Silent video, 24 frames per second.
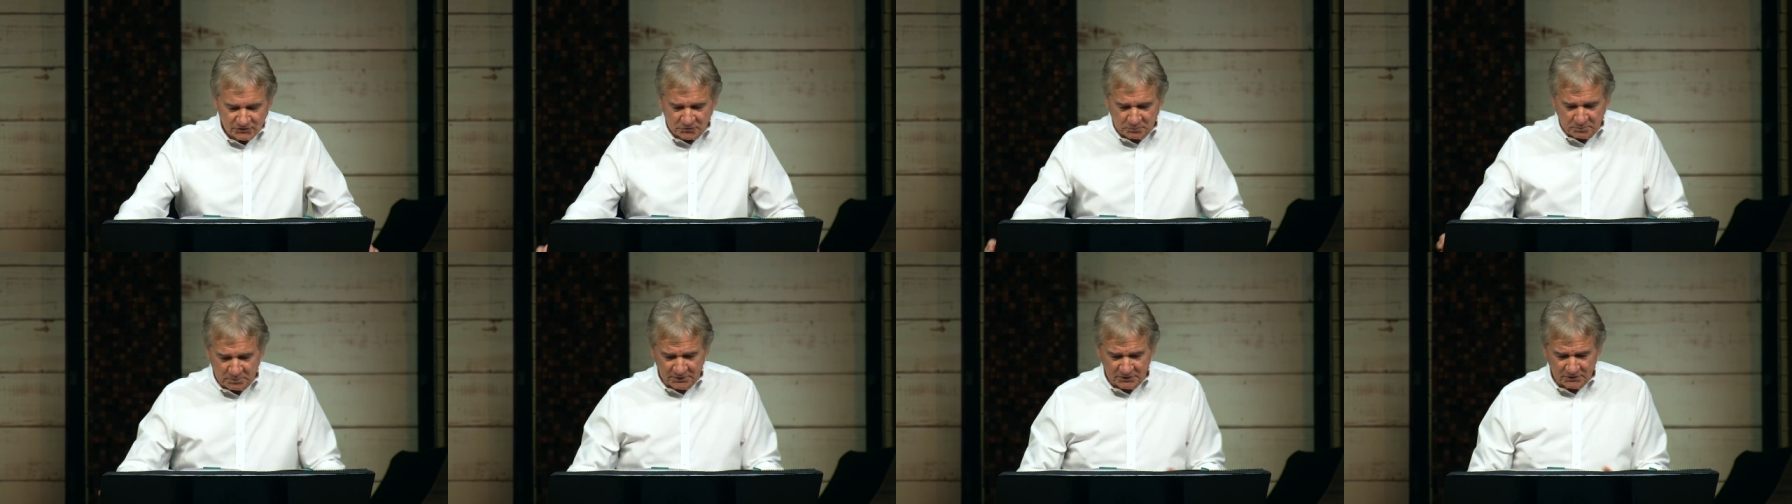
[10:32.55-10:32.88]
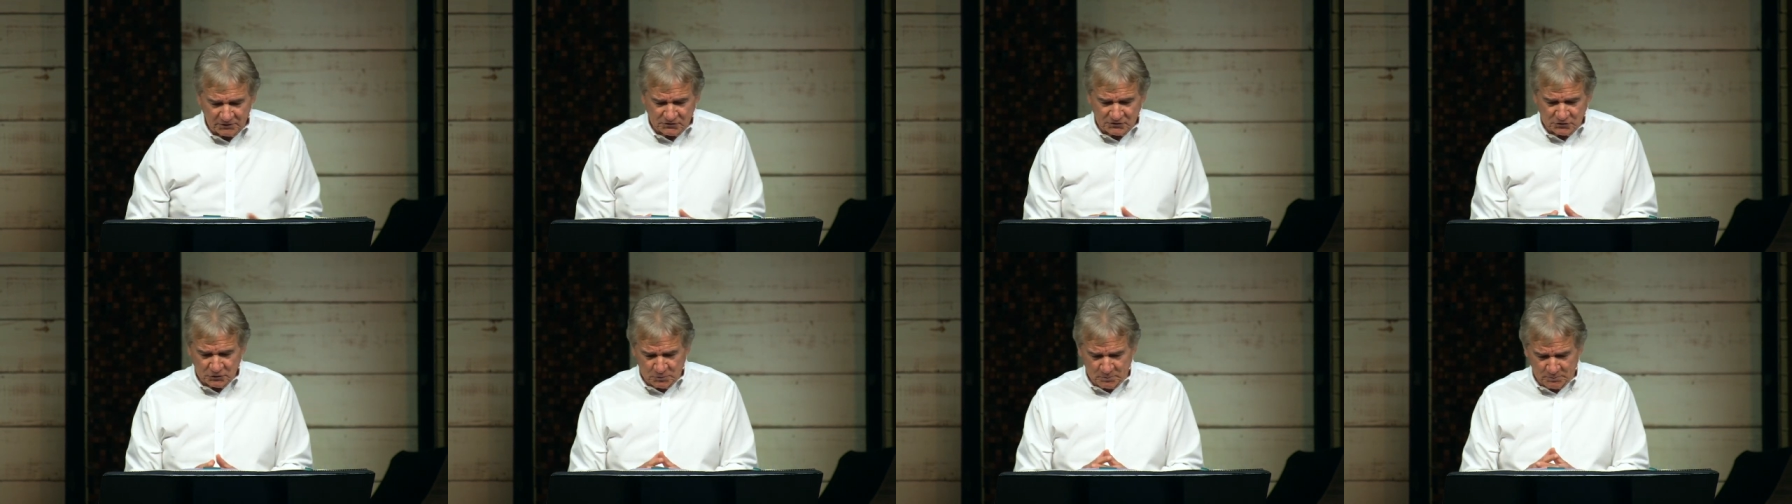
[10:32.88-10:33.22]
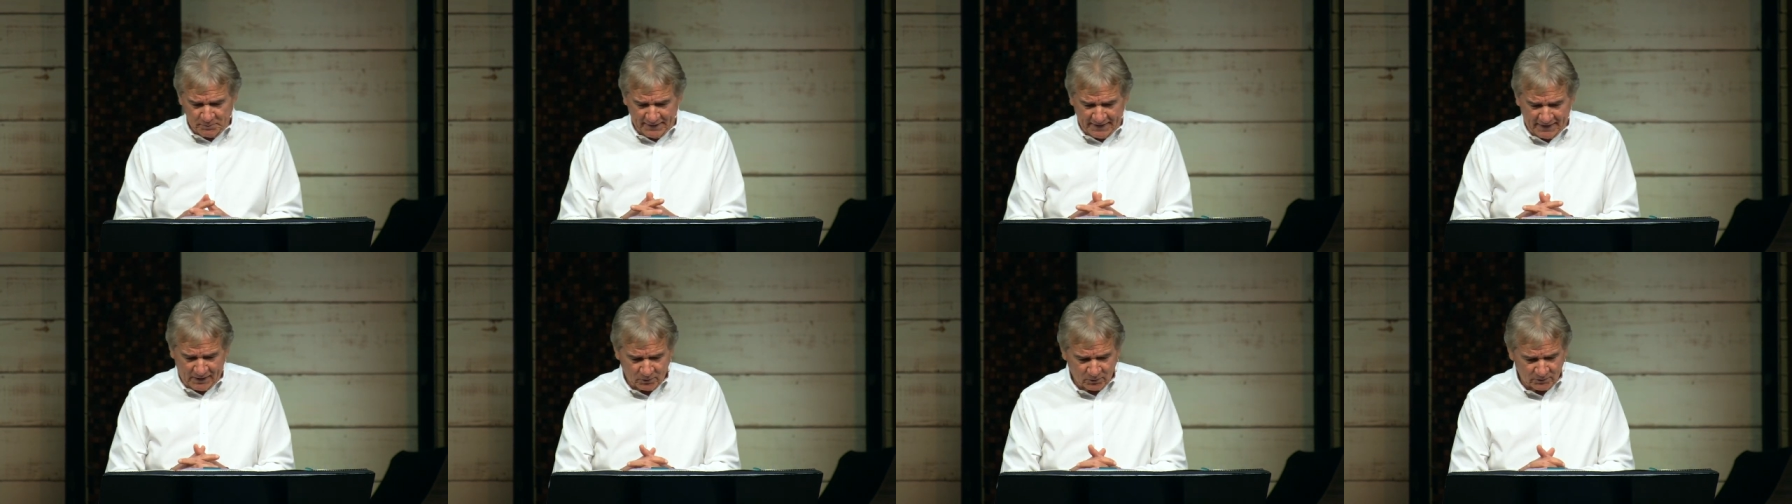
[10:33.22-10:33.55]
spiritual
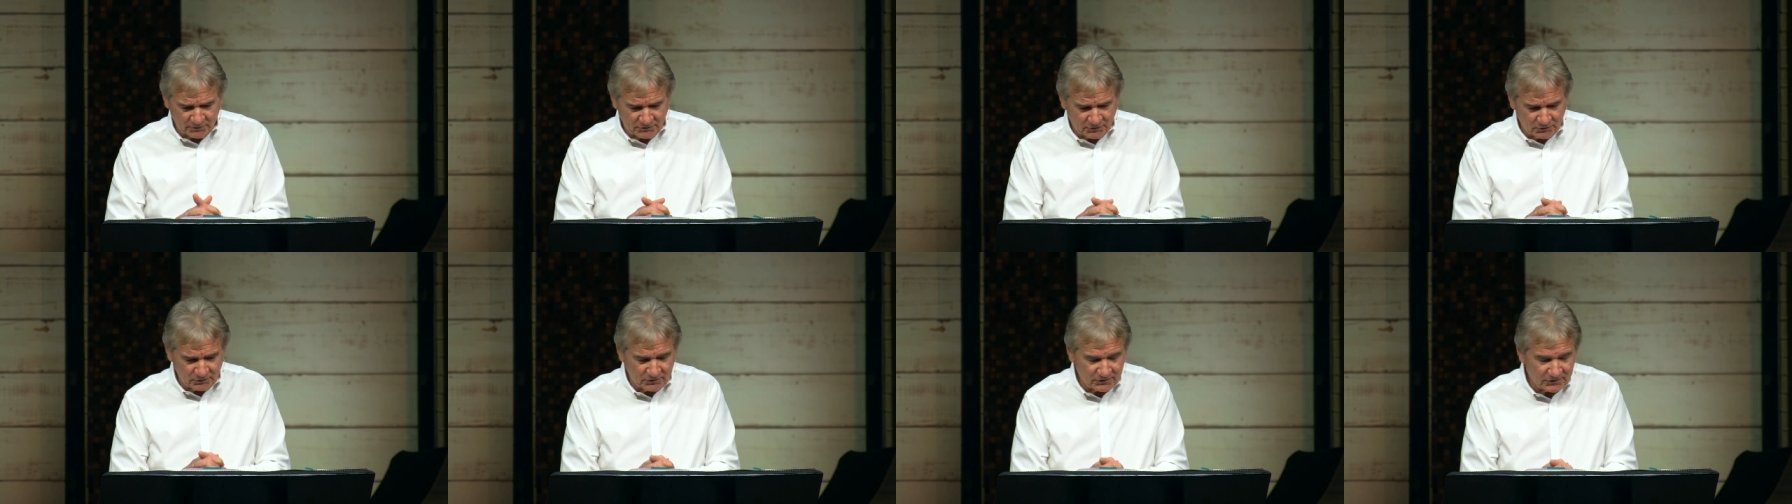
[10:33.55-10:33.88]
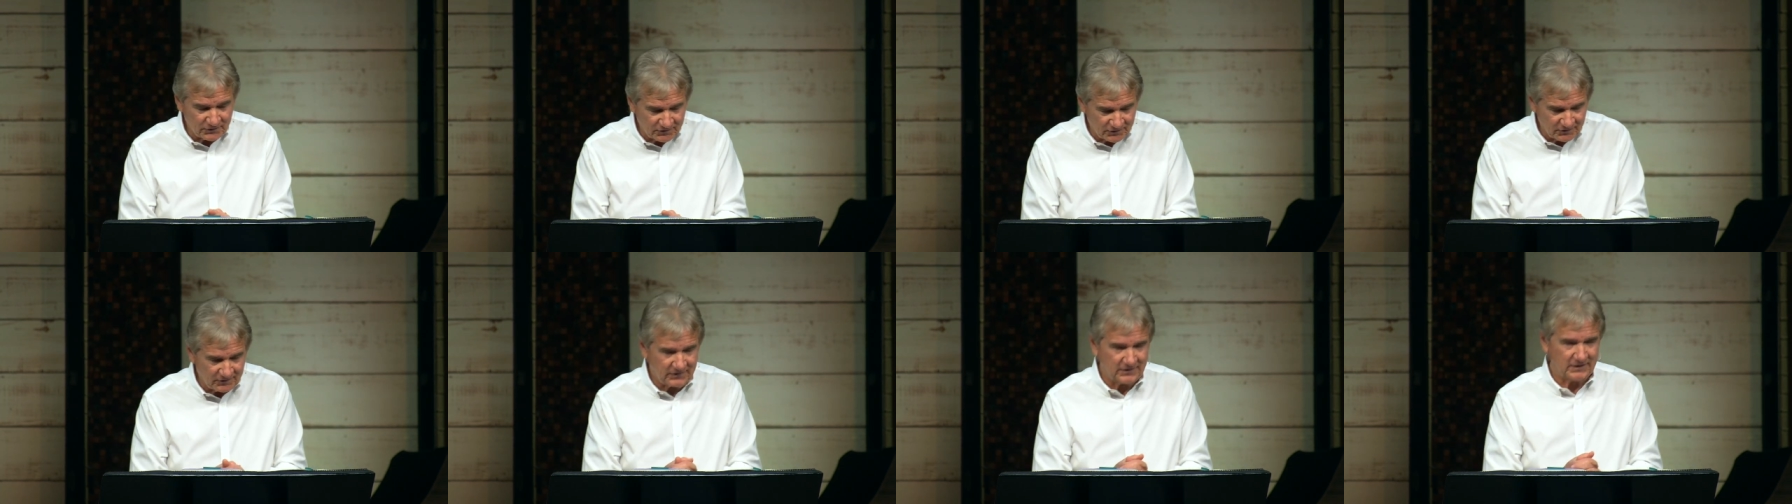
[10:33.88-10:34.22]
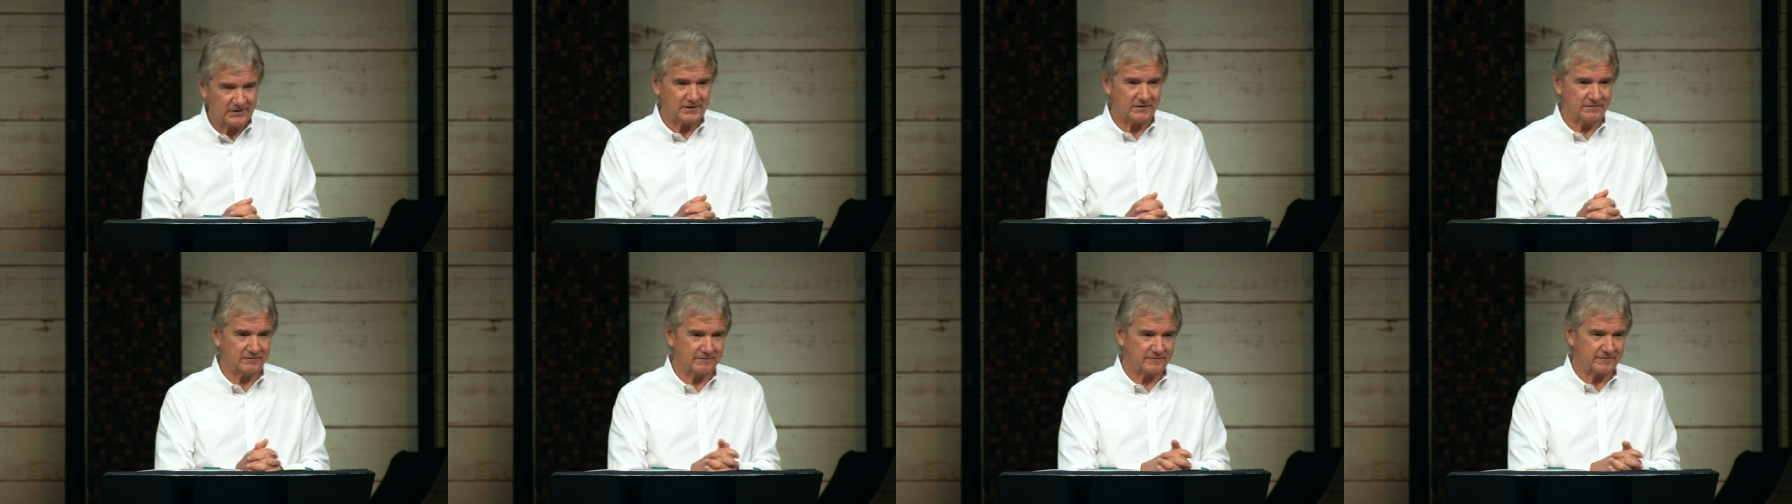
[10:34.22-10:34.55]
power to
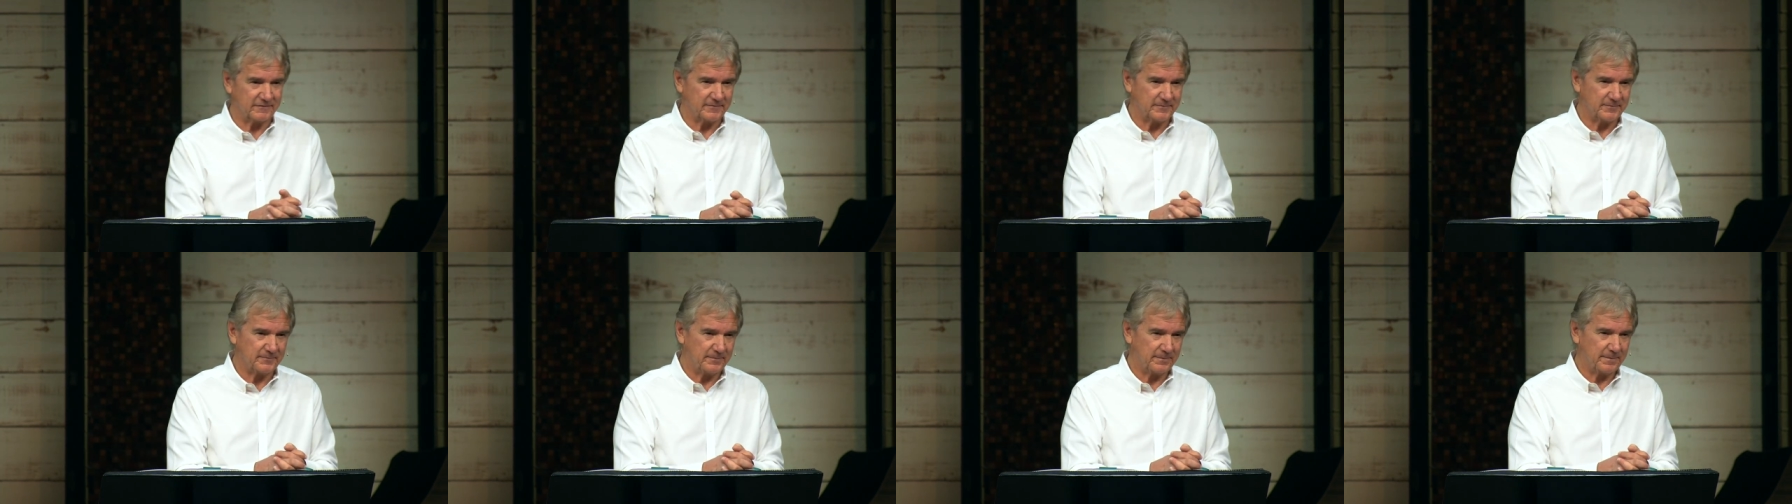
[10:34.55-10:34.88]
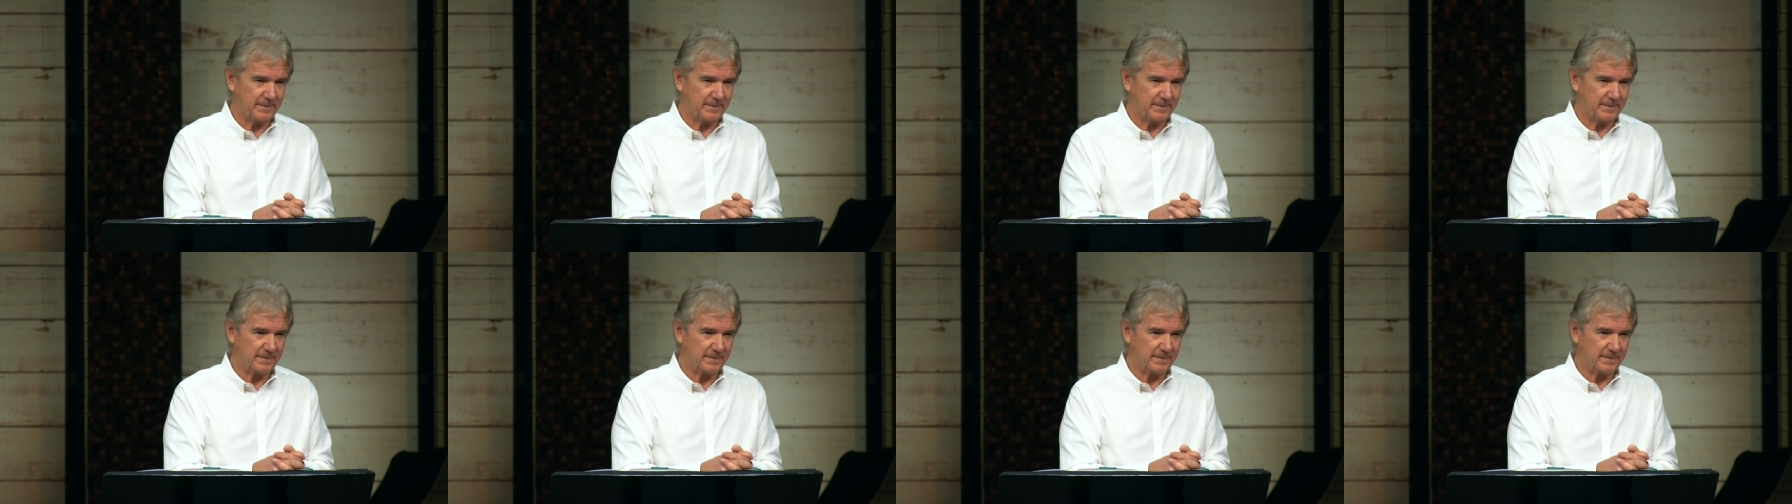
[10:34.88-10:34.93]
deceive,